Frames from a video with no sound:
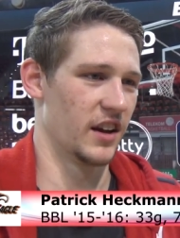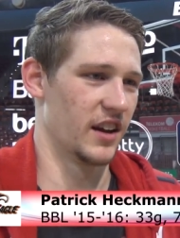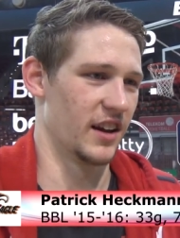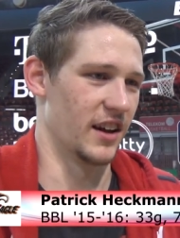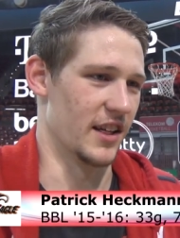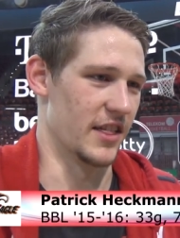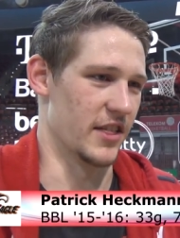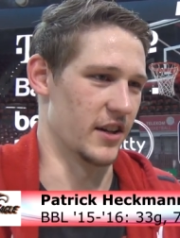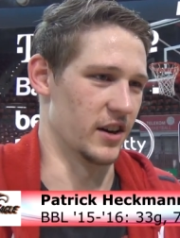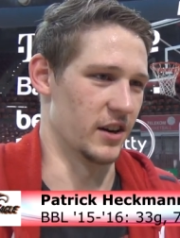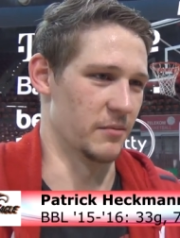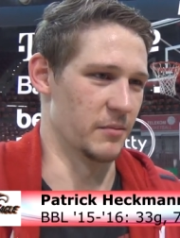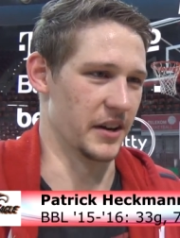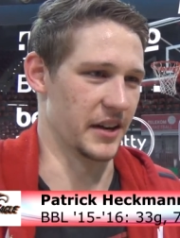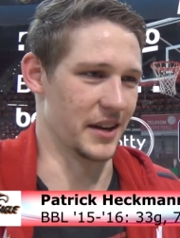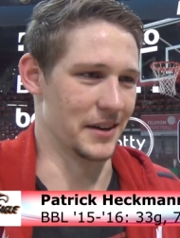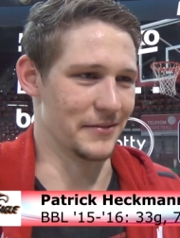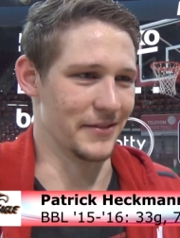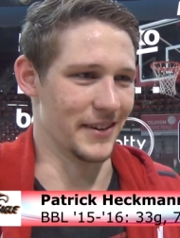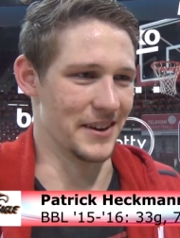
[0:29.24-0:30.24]
I thought I
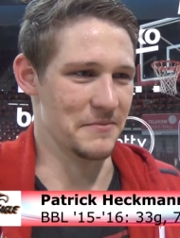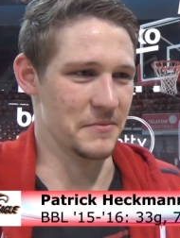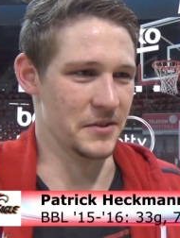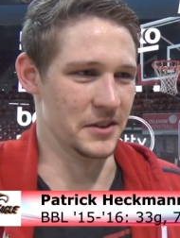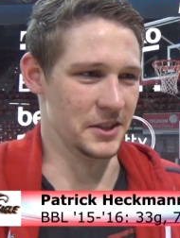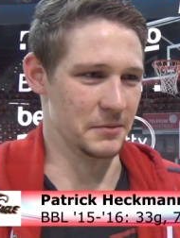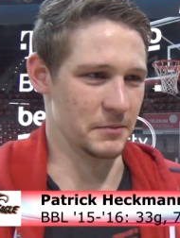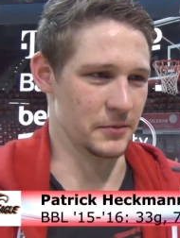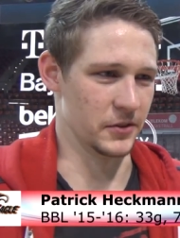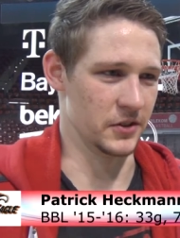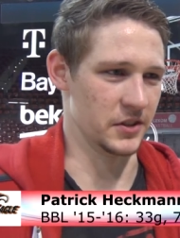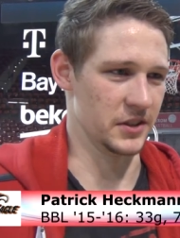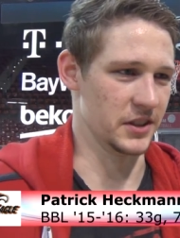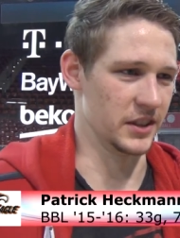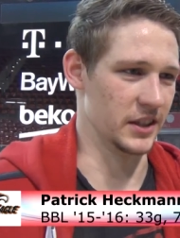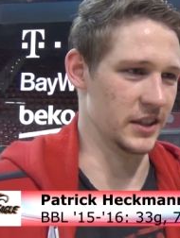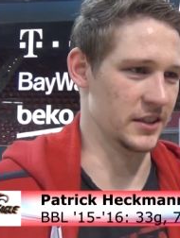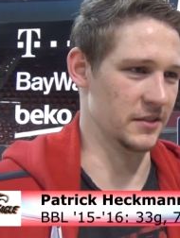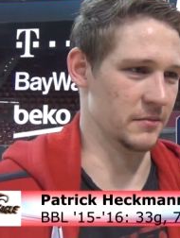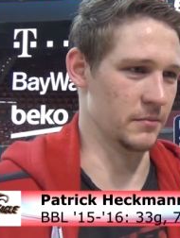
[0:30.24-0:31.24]
might get 5 minutes before the
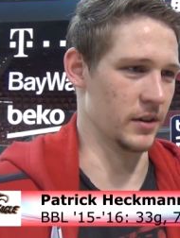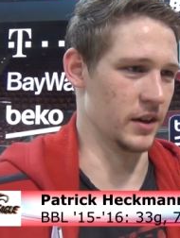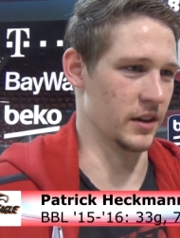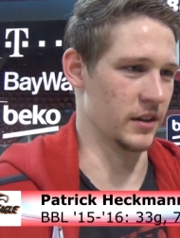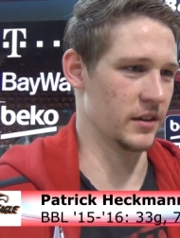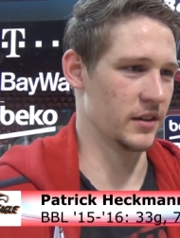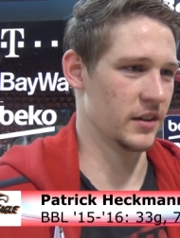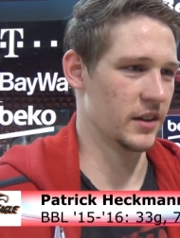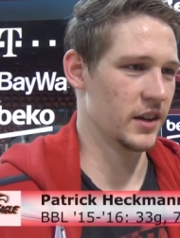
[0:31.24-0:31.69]
season, but